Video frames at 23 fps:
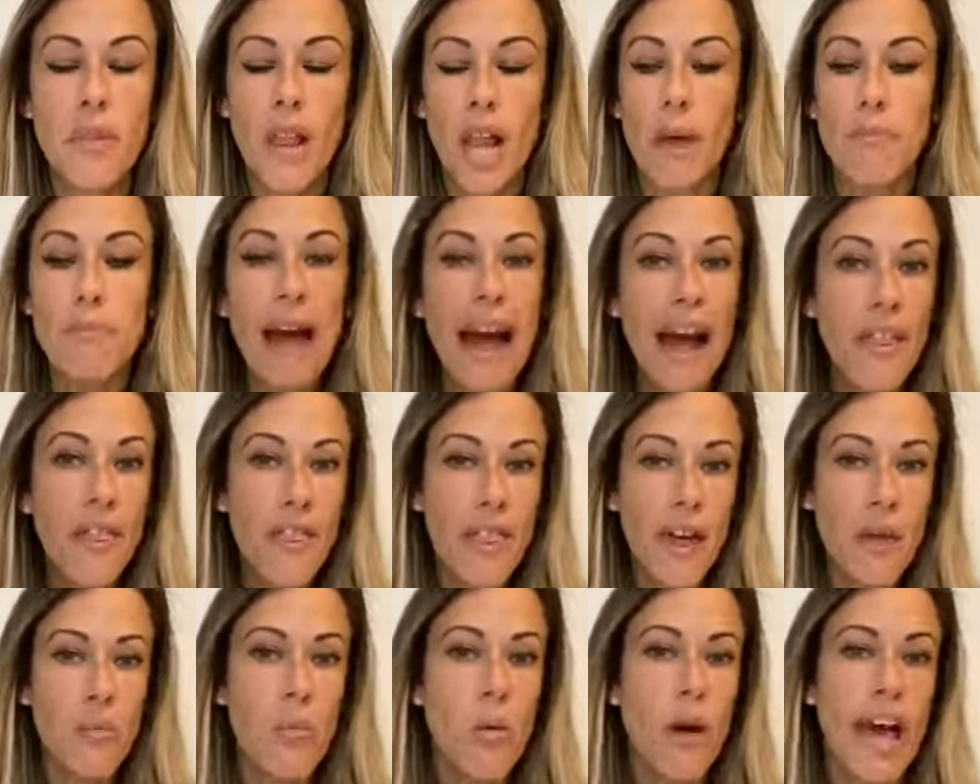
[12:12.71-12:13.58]
about
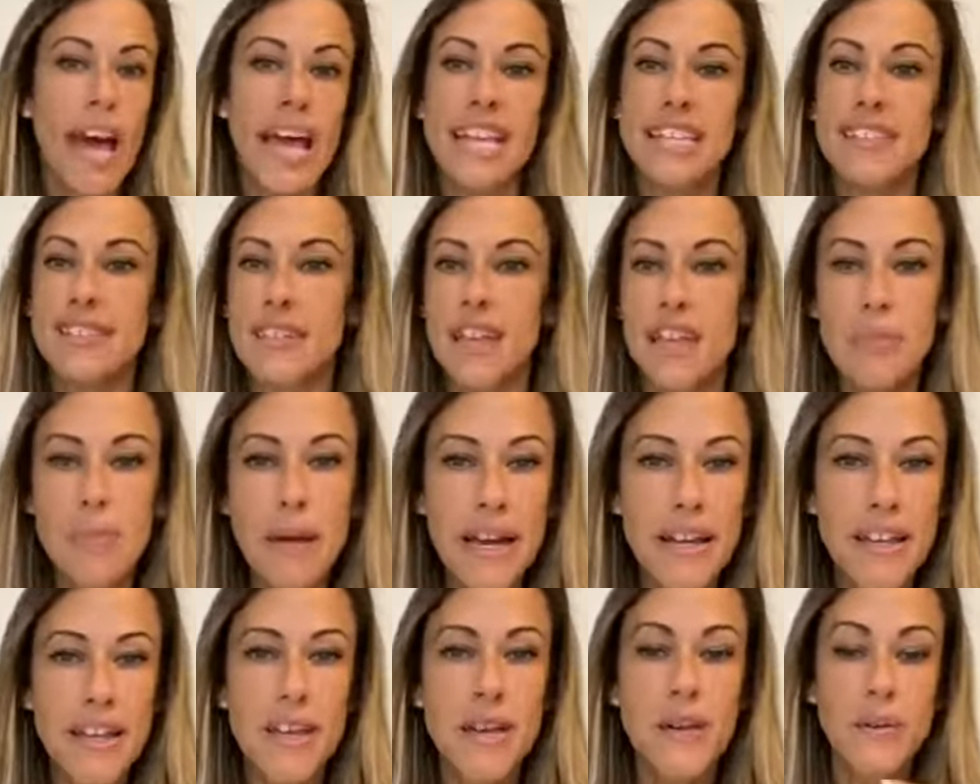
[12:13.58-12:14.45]
them way. It's not
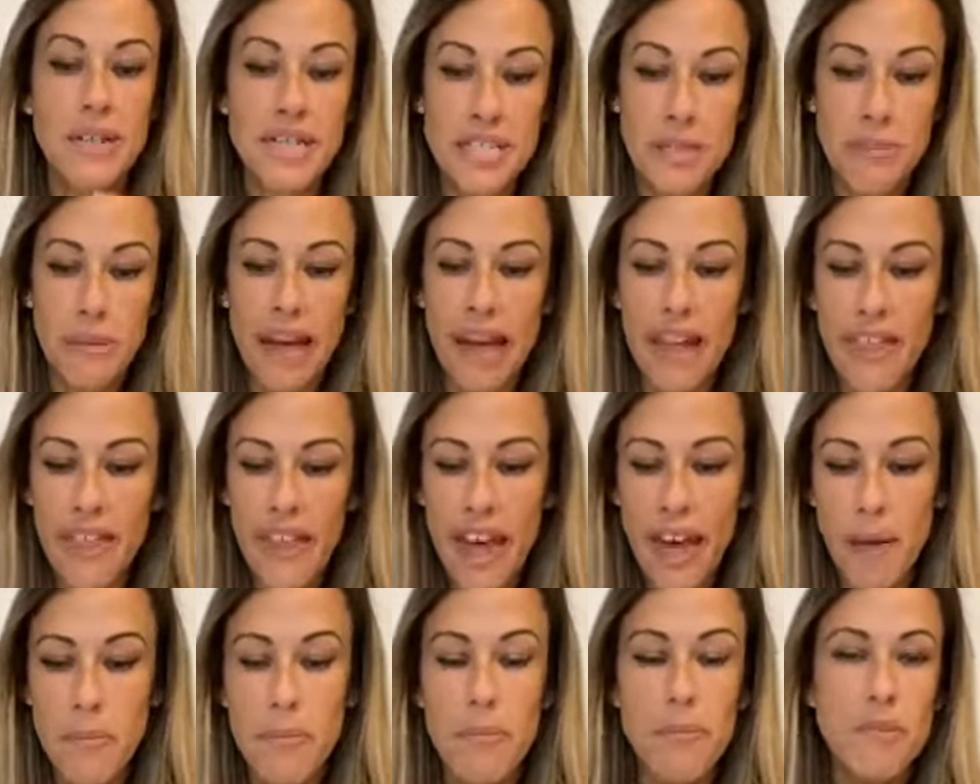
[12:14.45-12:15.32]
about you, it's about
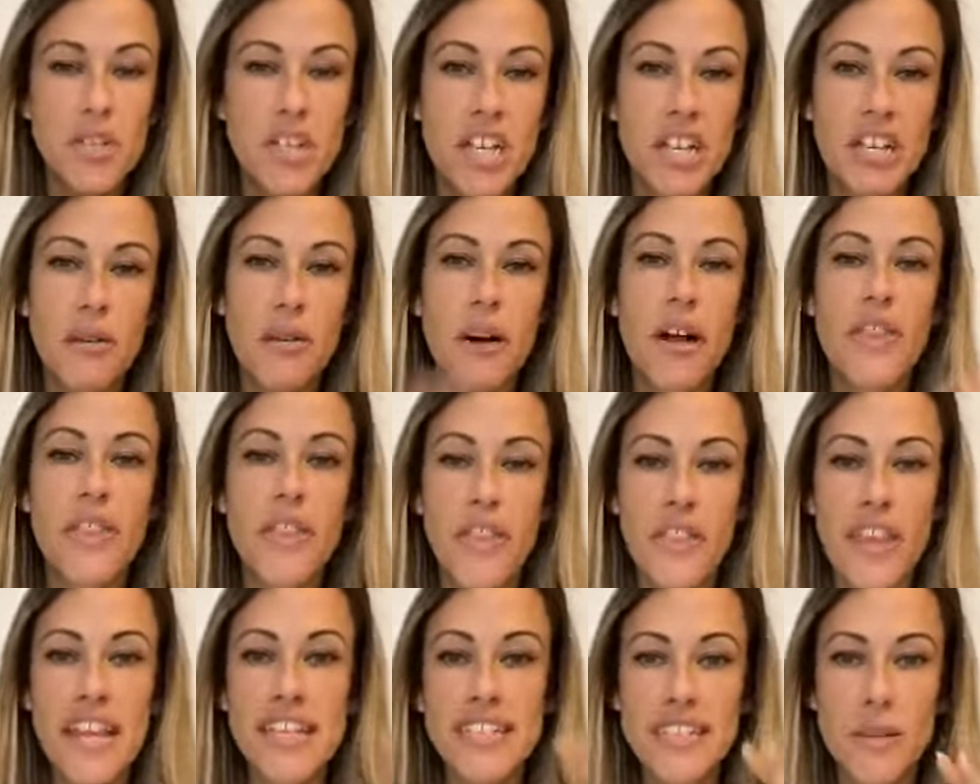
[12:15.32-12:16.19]
them. You know, all the
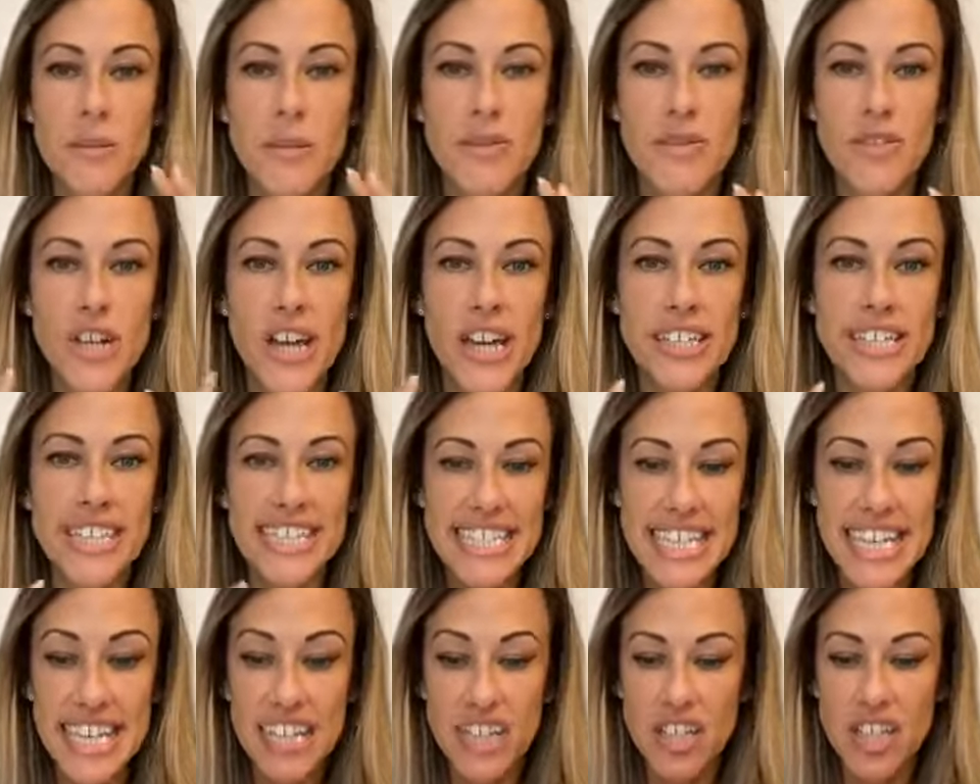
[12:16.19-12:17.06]
things that we've tried to
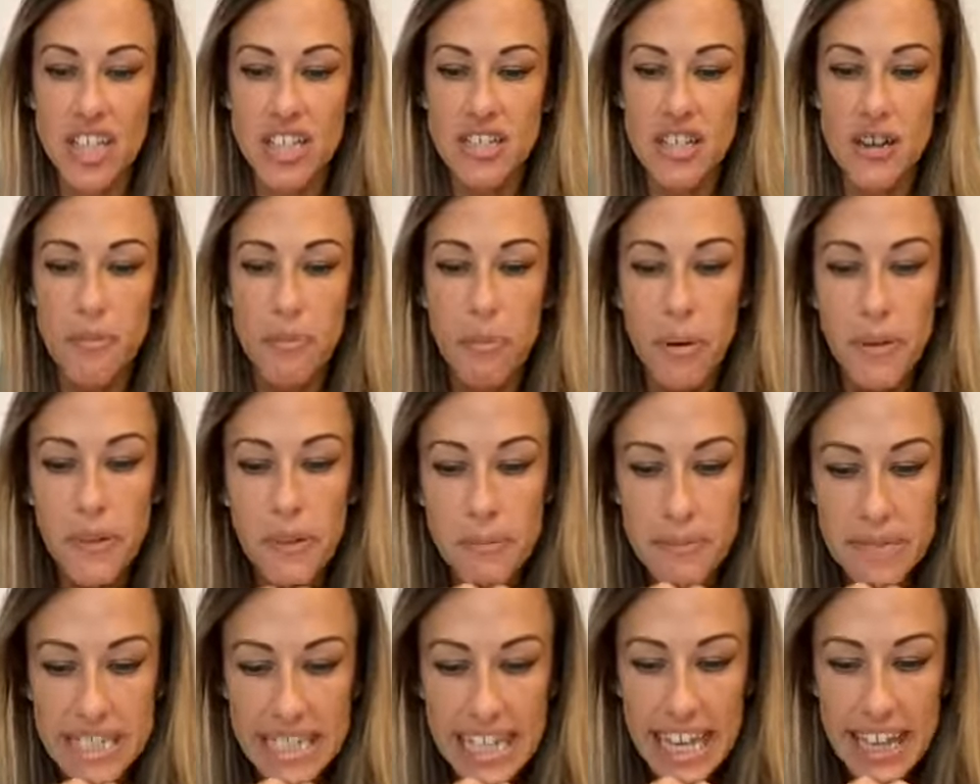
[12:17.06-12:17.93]
teach you, so I'll put
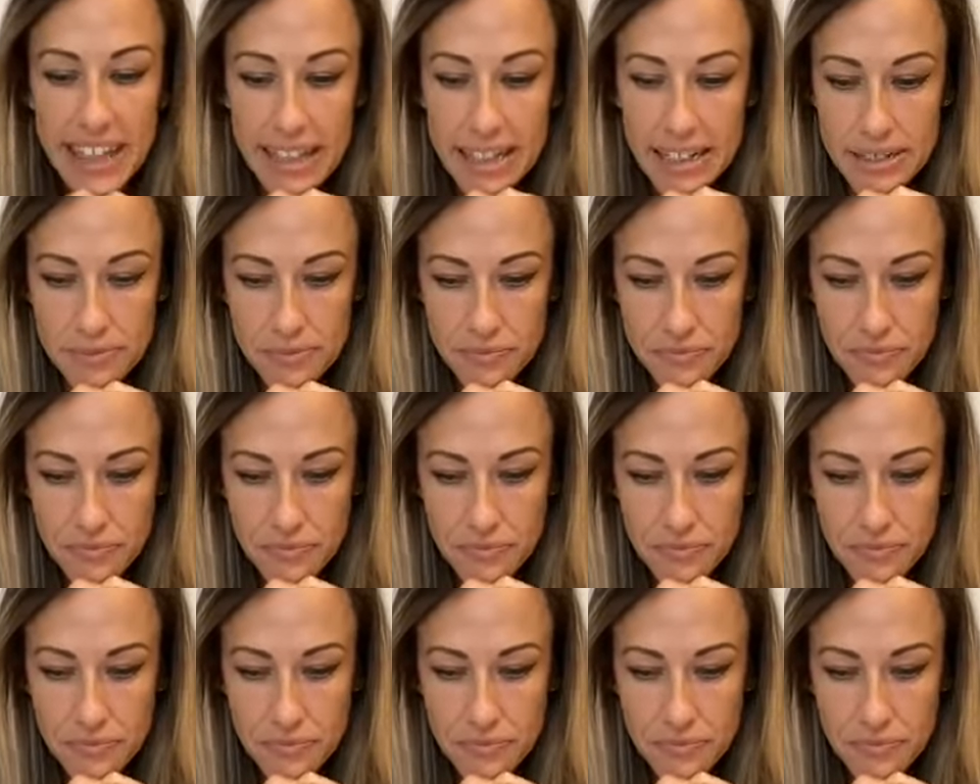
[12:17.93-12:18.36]
them together.